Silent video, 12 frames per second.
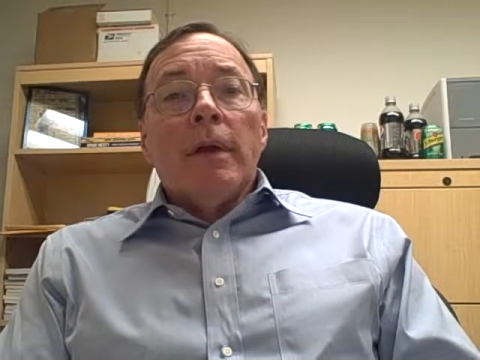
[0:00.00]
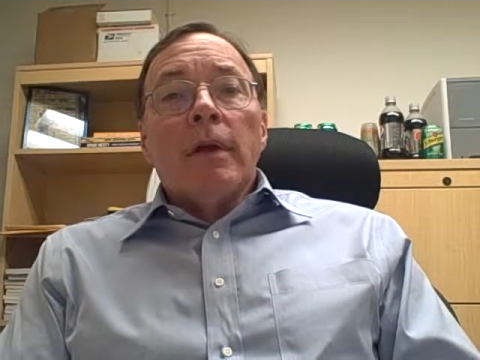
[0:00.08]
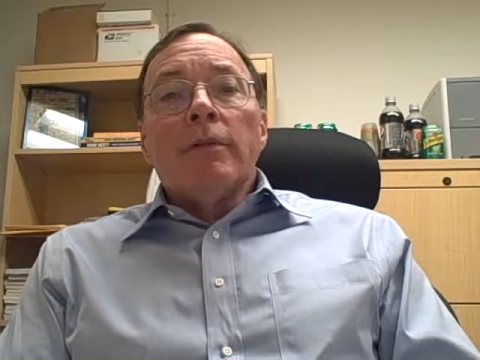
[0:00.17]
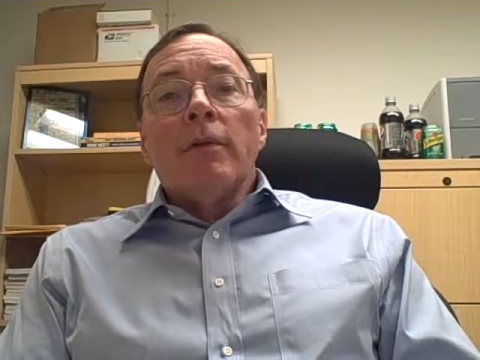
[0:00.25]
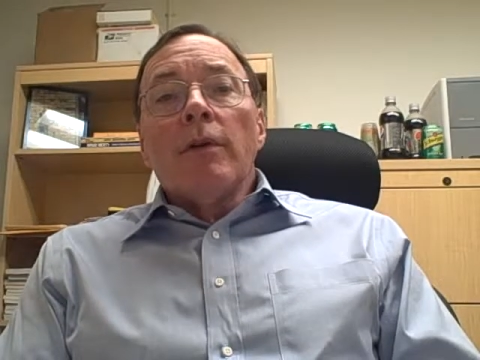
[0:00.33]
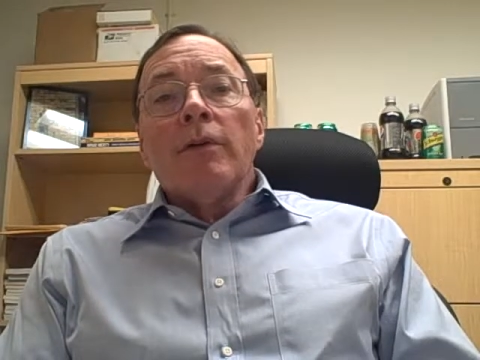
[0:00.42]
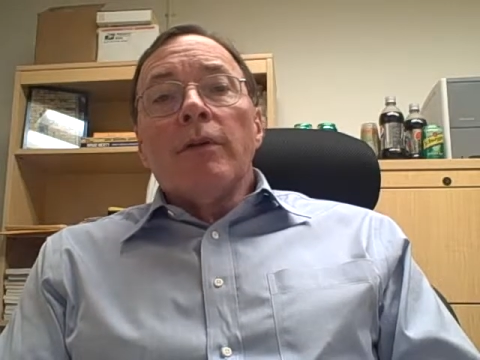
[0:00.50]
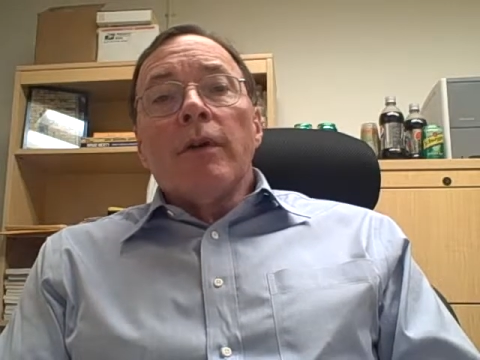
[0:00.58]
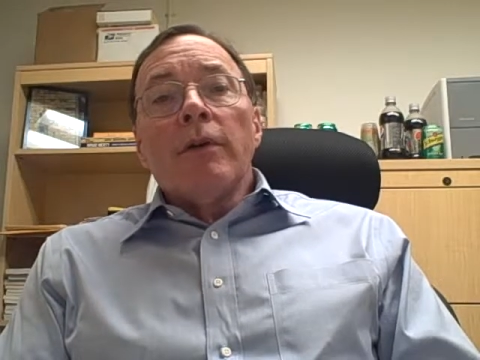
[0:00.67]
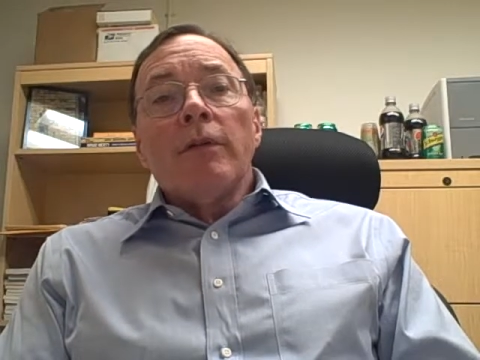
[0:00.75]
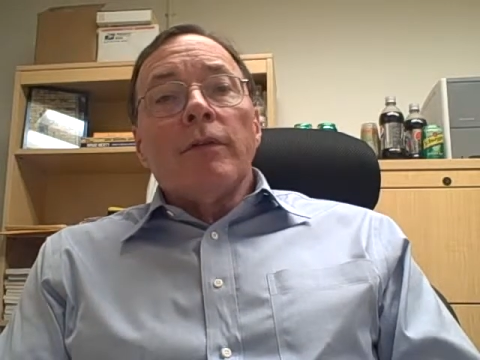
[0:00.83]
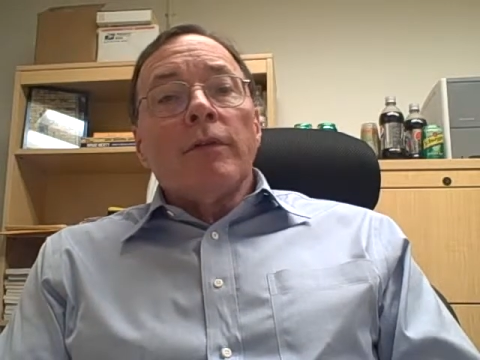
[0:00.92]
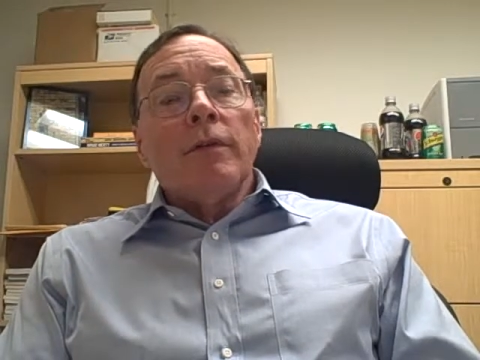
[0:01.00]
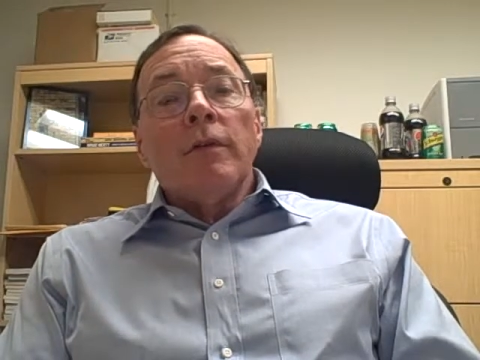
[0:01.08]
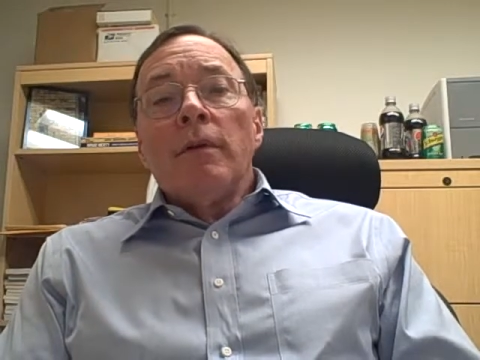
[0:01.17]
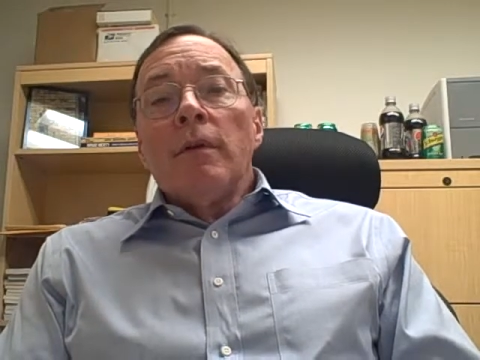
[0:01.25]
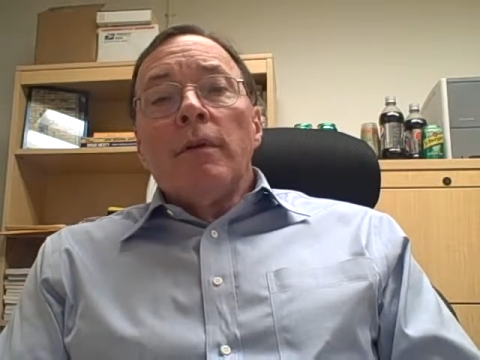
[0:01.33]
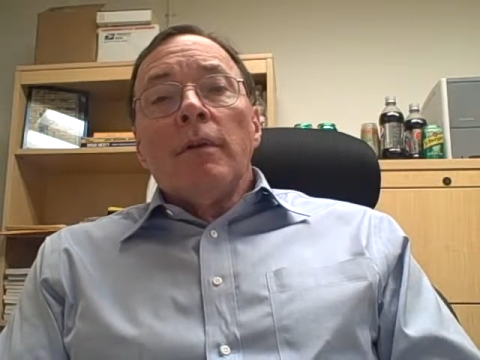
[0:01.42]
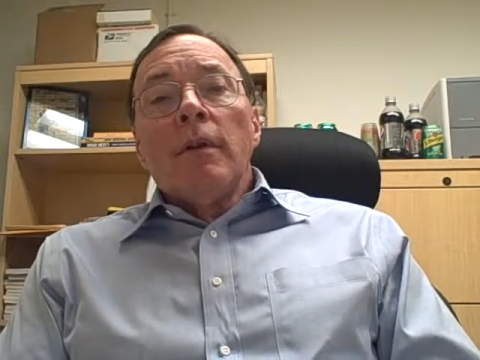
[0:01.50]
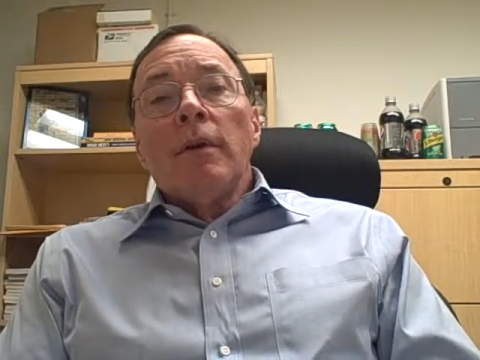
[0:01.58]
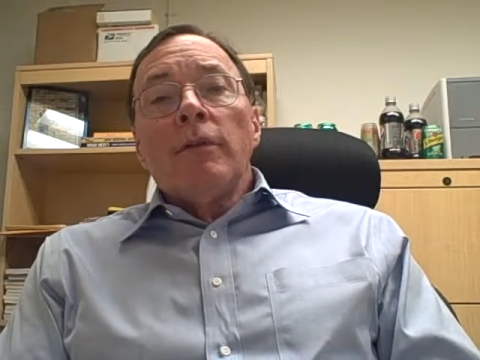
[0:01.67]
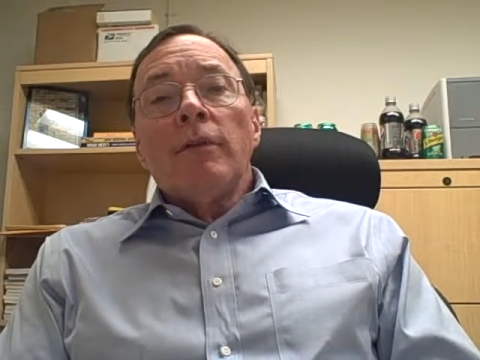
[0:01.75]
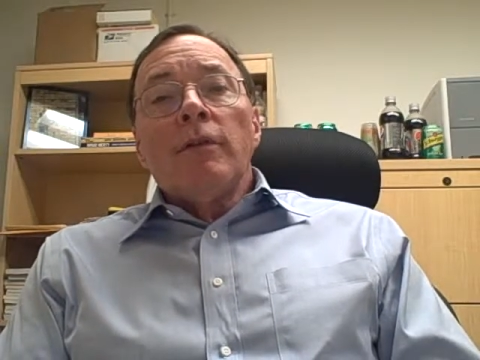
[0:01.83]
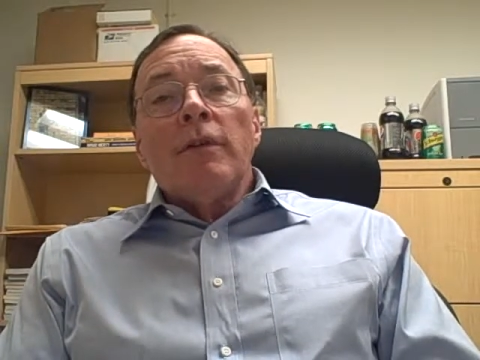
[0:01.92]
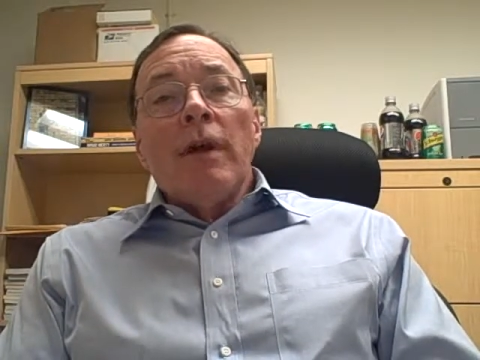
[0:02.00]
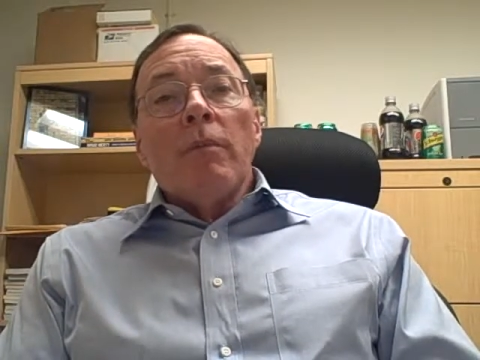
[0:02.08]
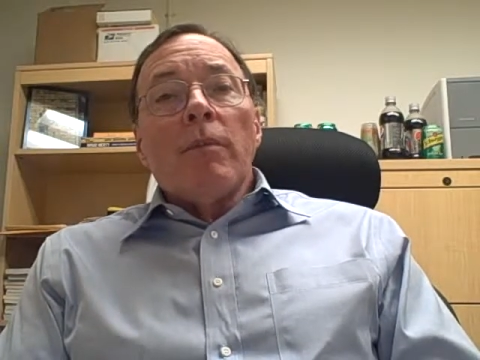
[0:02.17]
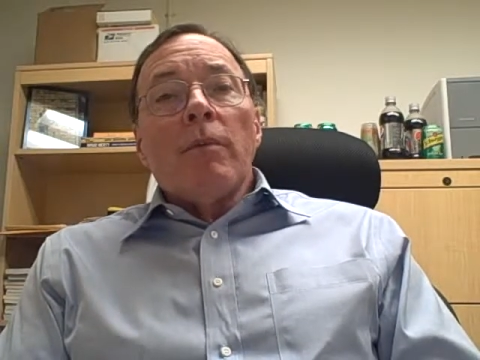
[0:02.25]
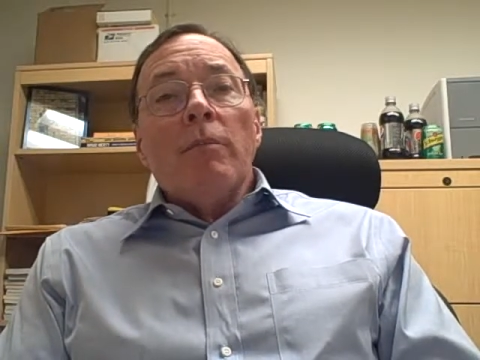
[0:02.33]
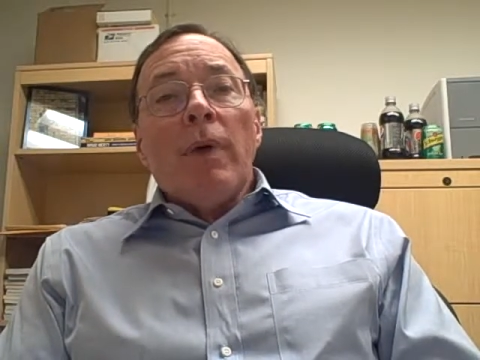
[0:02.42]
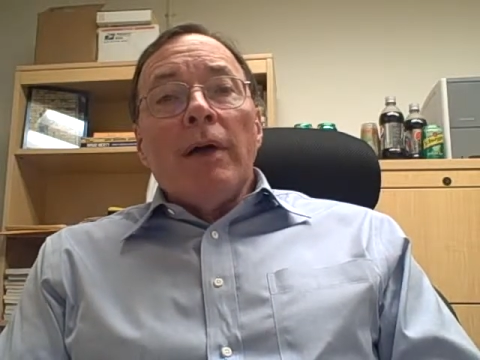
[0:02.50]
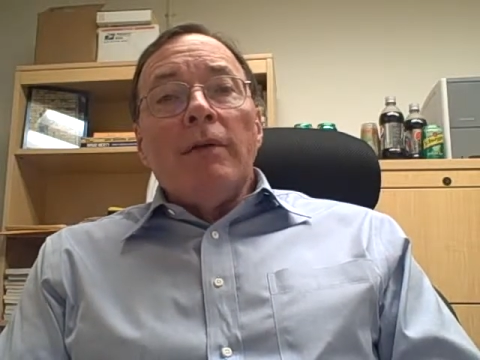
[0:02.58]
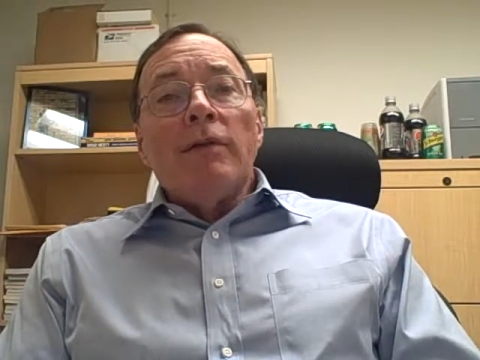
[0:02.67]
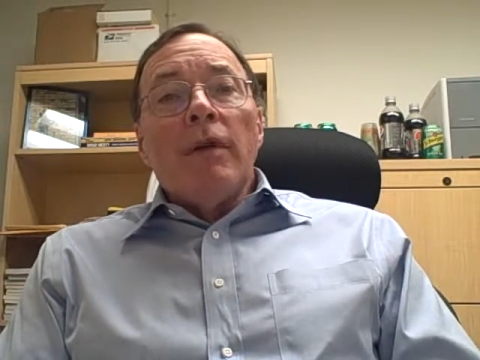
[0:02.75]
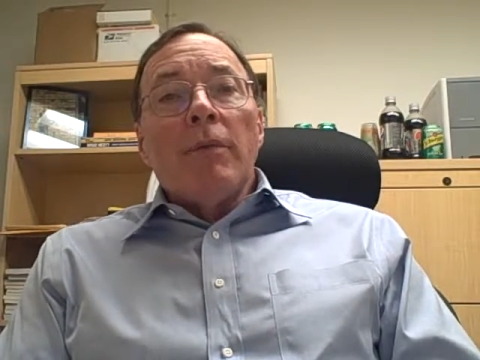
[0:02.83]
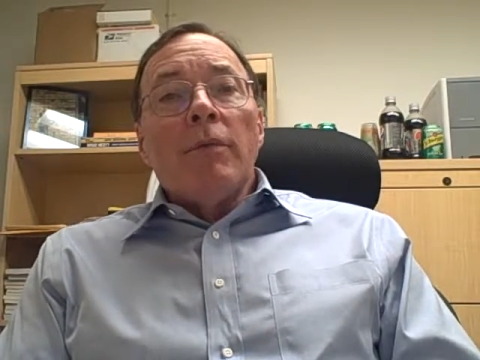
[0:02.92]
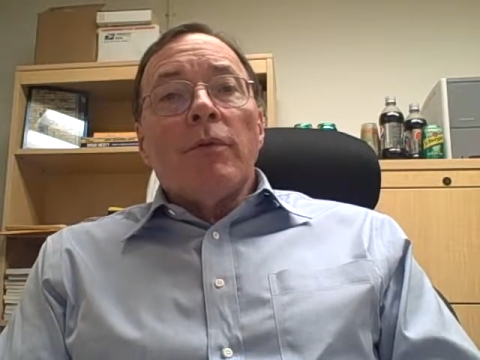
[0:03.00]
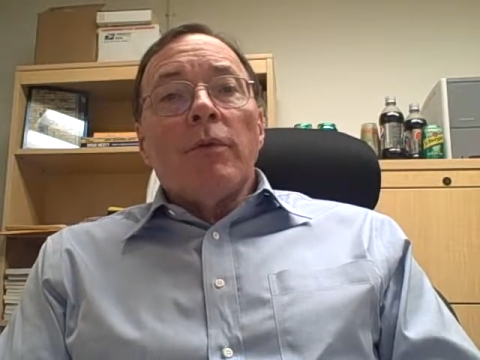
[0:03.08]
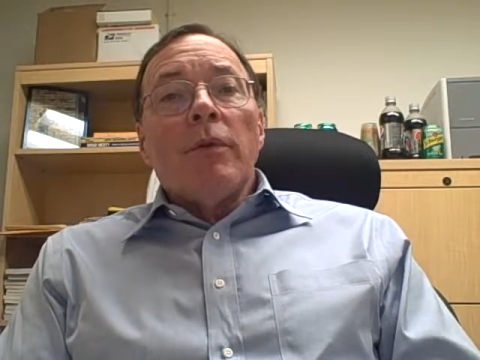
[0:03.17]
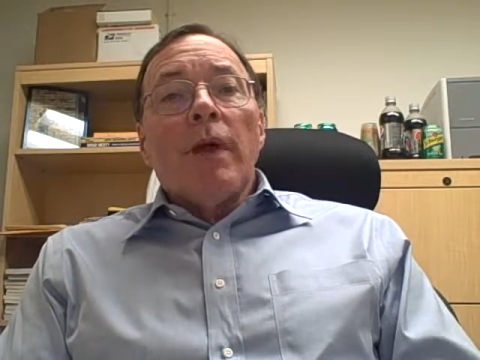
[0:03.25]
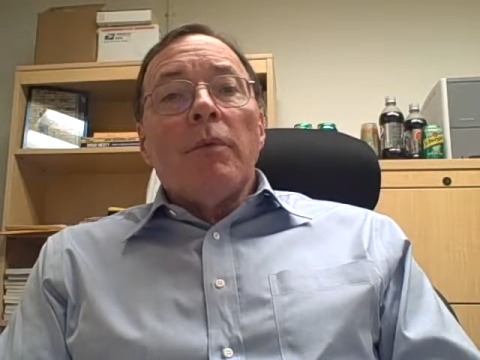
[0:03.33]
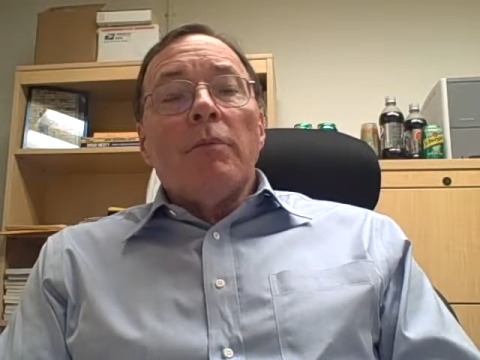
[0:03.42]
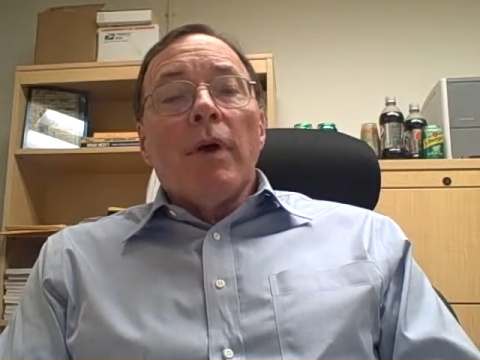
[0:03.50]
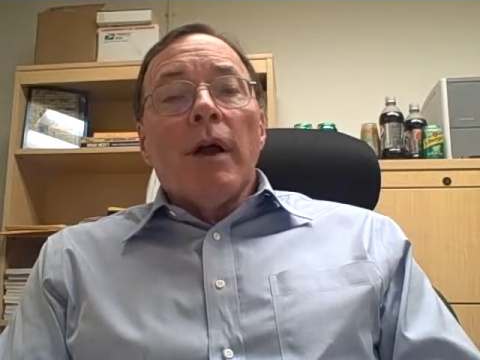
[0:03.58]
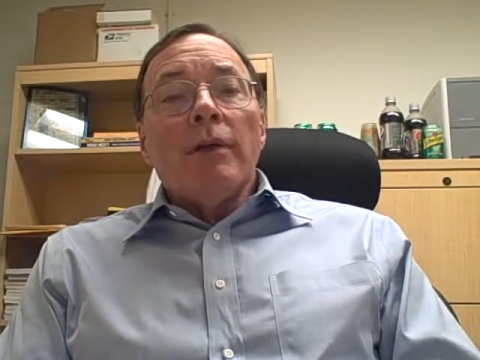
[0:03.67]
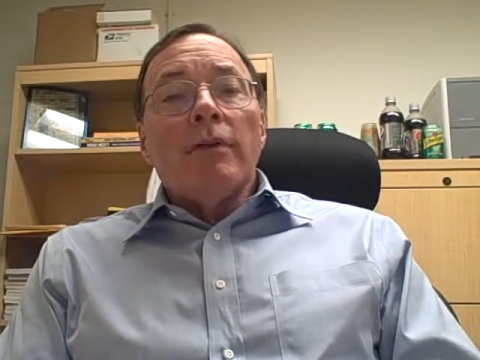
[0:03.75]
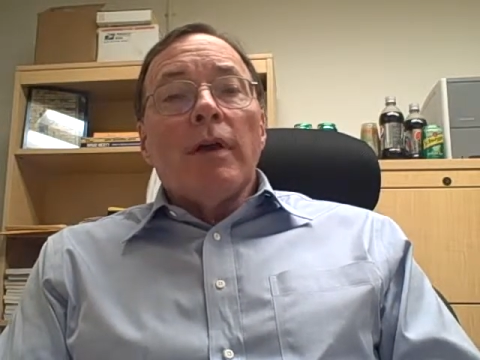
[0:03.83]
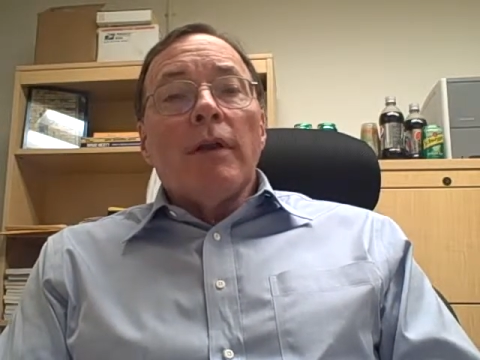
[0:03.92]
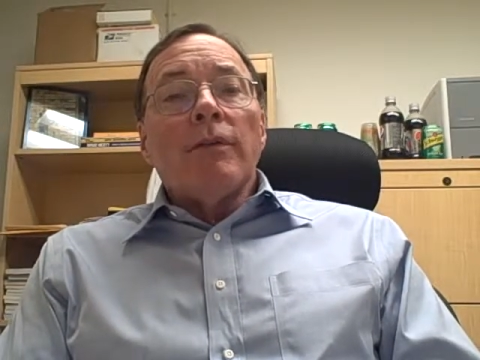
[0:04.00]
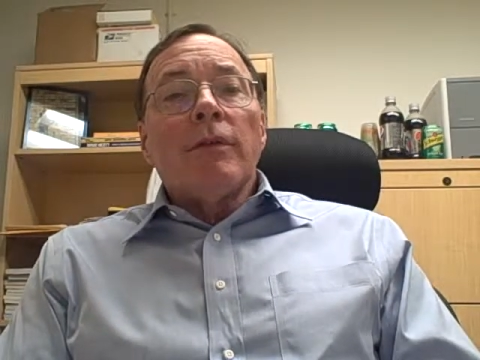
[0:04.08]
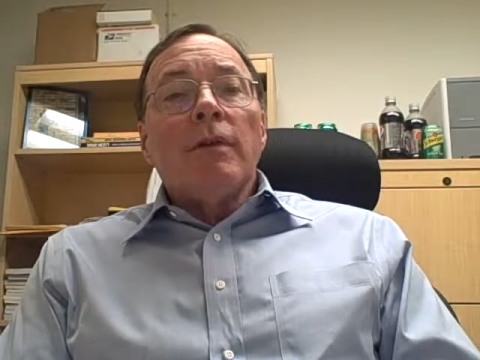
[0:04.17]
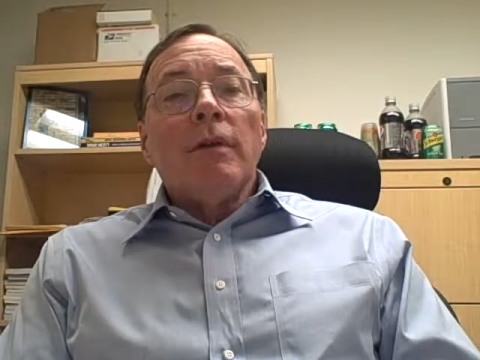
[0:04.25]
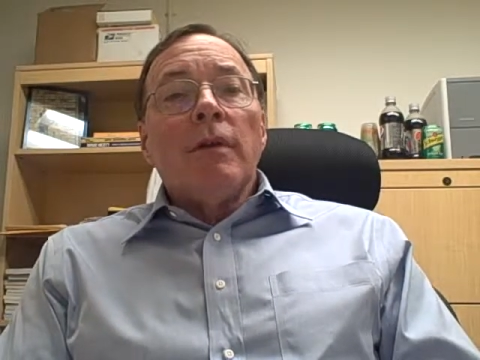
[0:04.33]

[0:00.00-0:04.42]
and of course there's step by step through that process